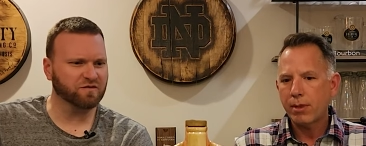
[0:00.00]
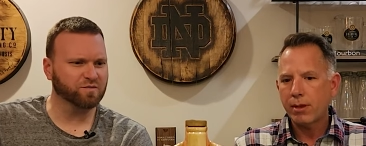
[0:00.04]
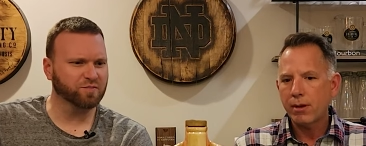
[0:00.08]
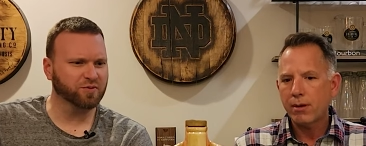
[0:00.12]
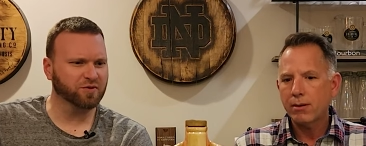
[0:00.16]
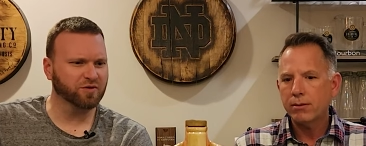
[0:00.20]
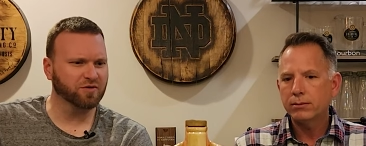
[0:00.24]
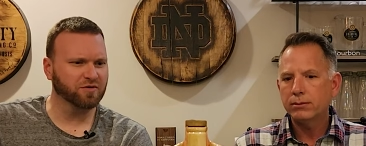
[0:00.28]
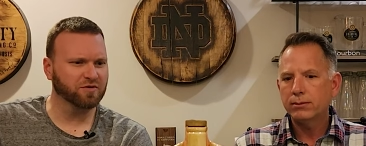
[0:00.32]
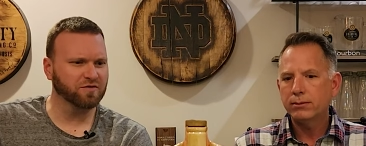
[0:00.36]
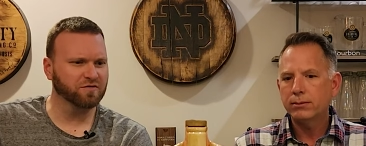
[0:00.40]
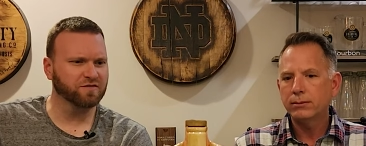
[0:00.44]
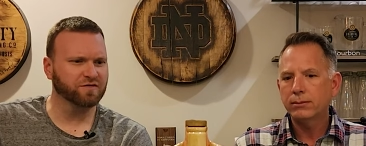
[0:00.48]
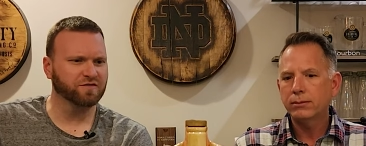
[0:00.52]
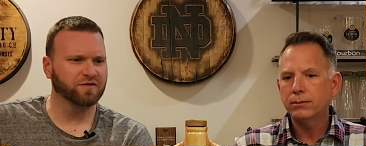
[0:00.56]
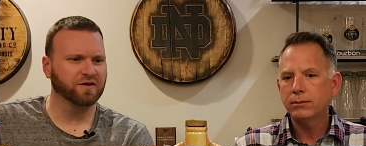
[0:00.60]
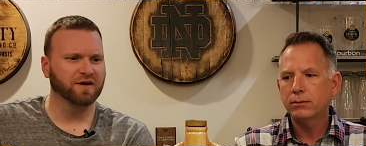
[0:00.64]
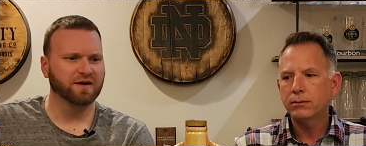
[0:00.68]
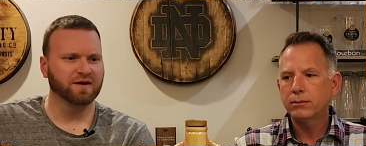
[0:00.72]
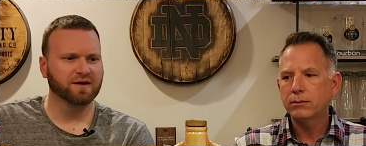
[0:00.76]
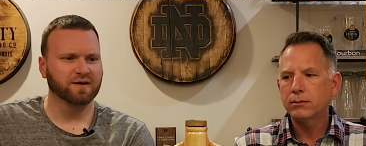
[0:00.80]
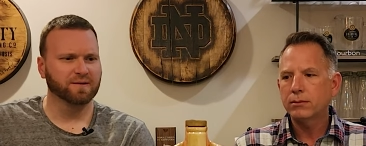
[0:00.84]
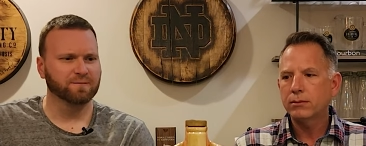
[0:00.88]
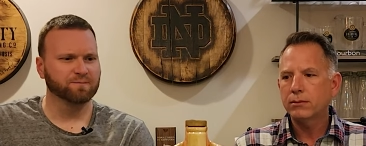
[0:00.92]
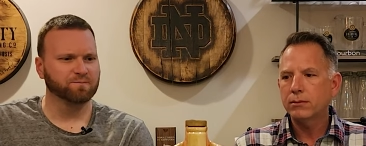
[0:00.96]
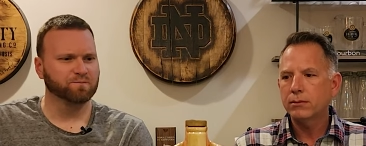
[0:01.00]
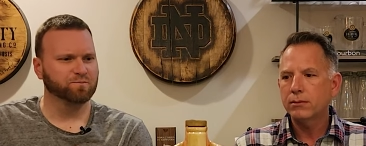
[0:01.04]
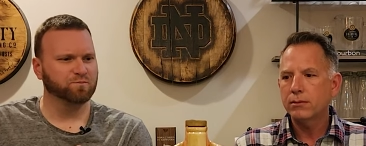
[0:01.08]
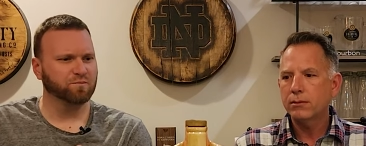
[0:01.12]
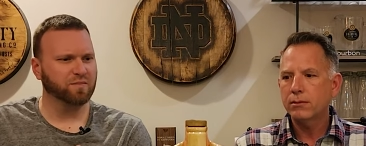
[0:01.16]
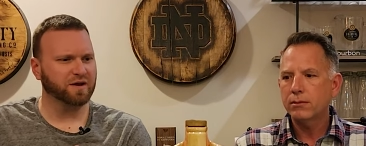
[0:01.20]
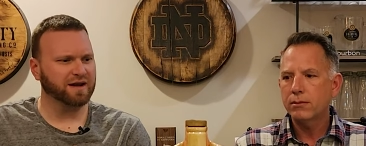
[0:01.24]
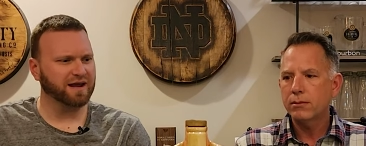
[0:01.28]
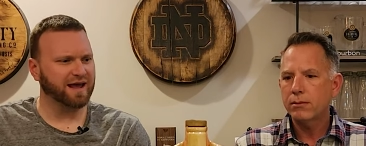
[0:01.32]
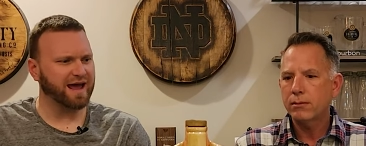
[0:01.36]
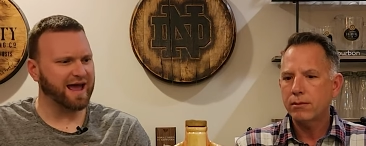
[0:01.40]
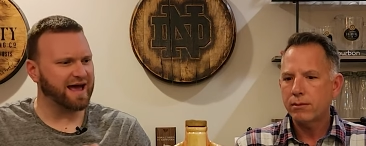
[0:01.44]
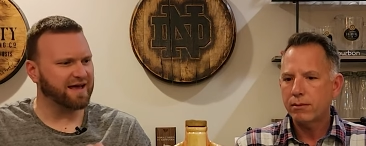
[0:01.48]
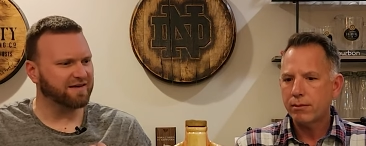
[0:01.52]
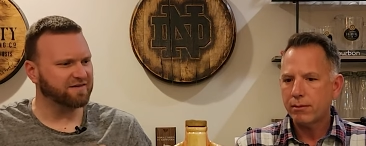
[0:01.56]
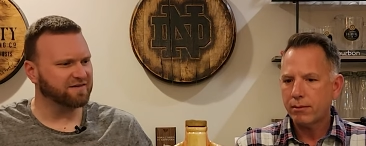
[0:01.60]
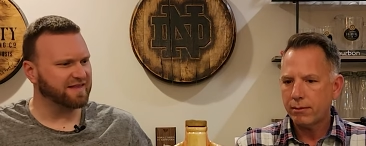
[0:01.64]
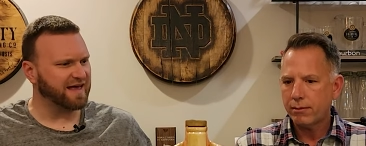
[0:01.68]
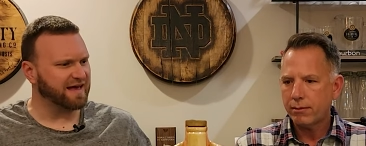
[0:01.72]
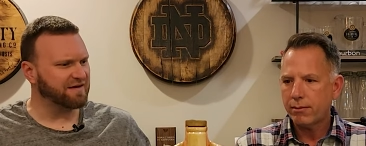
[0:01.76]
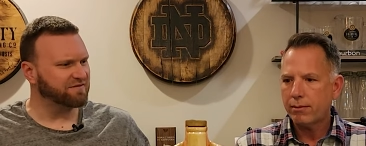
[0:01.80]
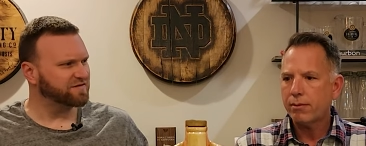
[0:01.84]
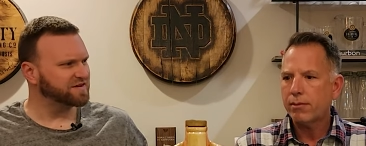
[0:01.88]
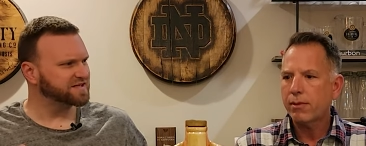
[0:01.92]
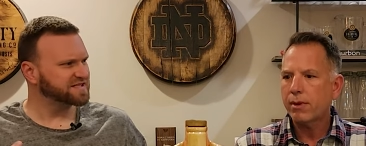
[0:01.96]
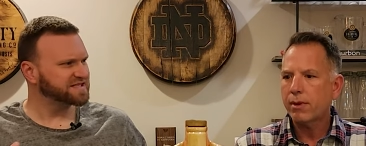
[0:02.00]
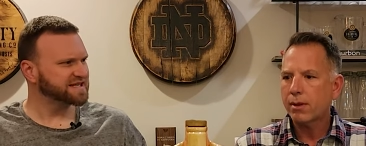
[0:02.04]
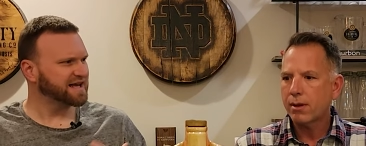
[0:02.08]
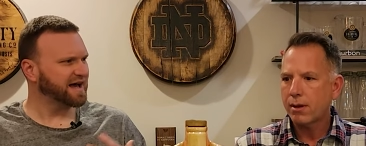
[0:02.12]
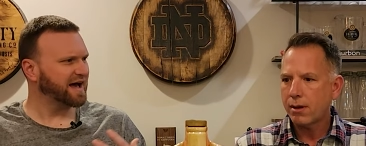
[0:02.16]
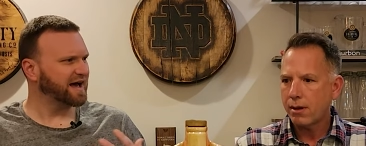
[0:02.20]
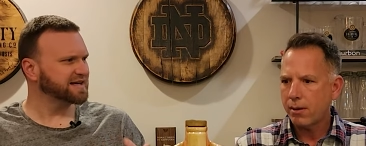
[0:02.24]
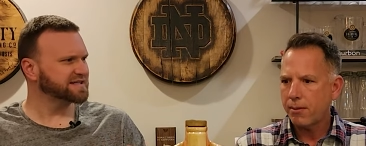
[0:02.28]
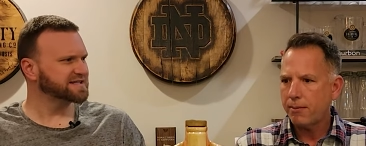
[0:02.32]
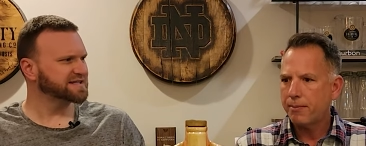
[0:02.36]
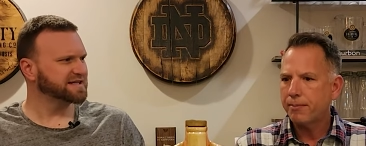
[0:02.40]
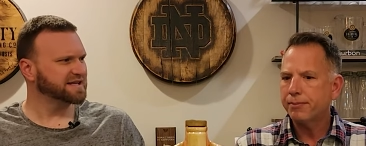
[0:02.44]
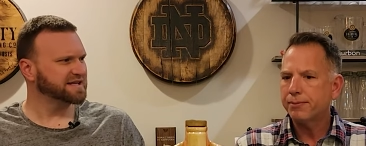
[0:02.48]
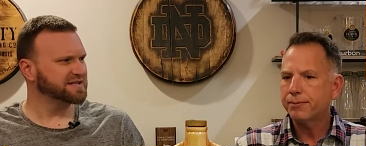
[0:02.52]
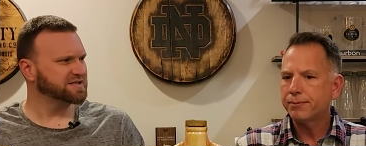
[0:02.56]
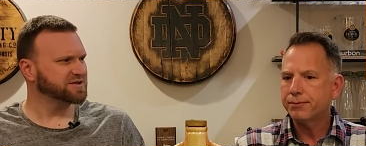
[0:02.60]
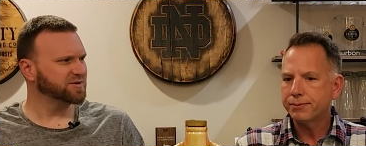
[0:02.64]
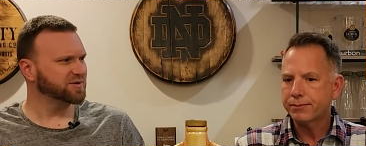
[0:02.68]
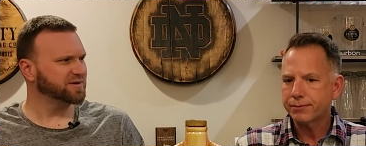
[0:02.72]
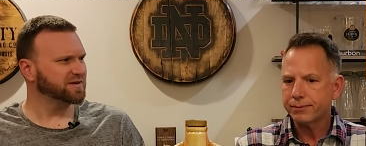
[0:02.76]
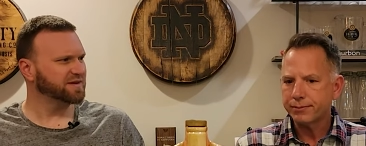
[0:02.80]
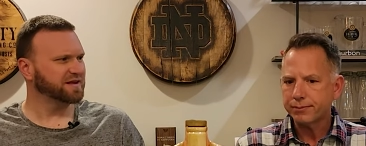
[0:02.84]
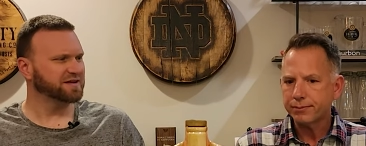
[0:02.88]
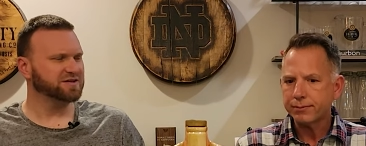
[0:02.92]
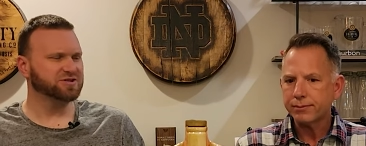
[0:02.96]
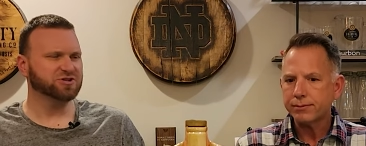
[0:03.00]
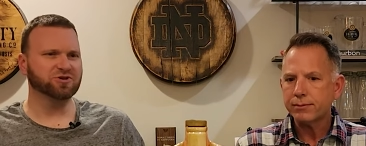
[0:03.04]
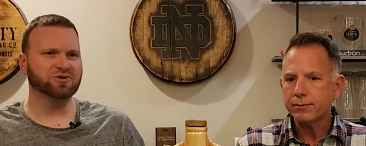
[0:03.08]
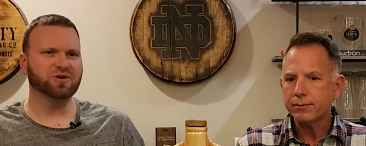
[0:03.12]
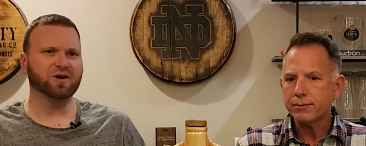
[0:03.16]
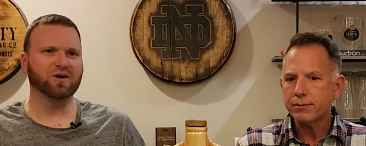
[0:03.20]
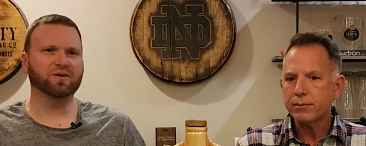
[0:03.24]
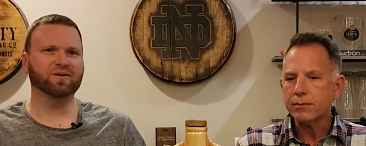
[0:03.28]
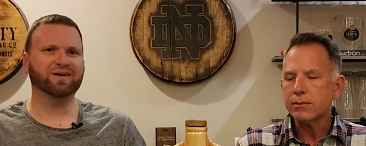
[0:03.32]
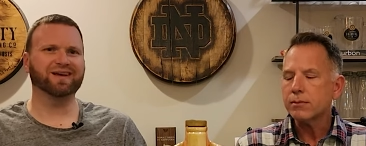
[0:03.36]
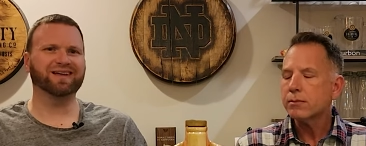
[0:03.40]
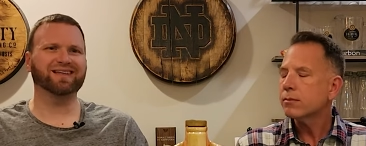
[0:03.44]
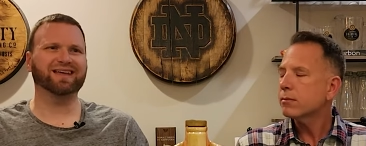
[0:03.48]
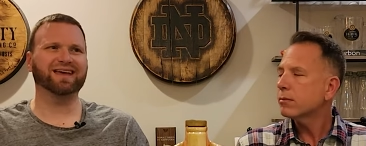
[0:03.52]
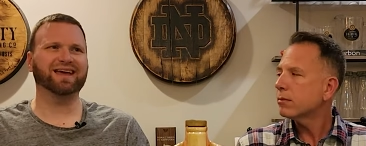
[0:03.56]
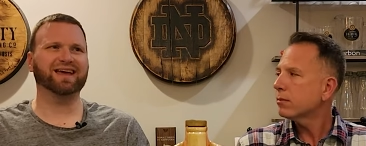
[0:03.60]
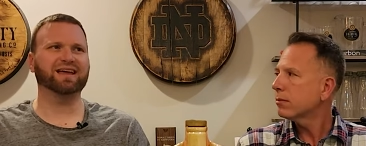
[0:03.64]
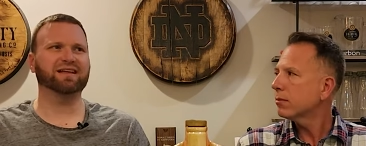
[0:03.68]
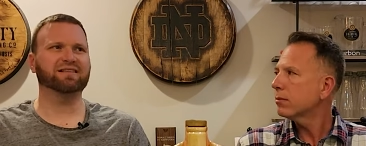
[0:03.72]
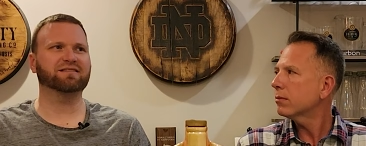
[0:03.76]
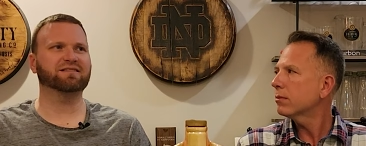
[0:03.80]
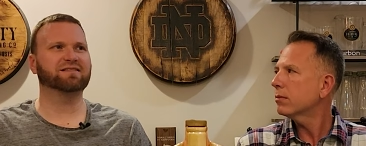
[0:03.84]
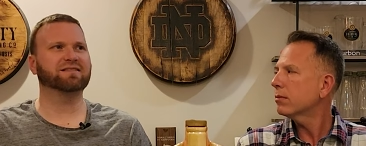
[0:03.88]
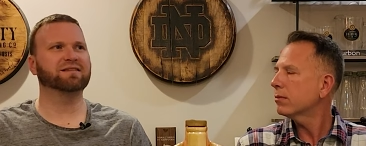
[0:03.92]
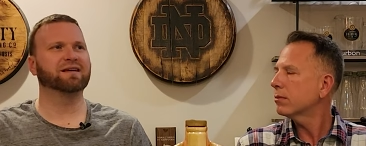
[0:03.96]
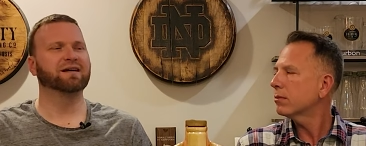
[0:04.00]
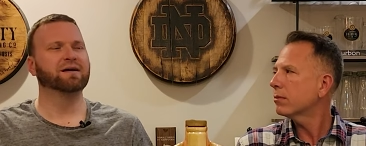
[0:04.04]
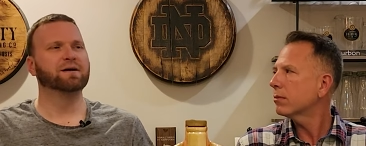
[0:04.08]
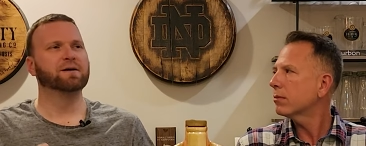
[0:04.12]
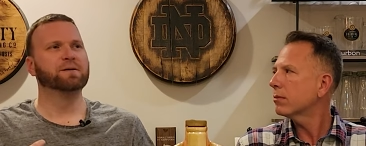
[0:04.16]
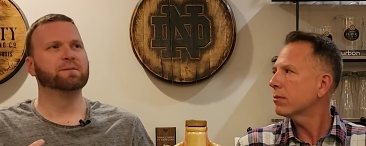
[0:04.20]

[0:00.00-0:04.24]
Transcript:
Speaker 1: proof, but it has that viscosity to it that you don't, it's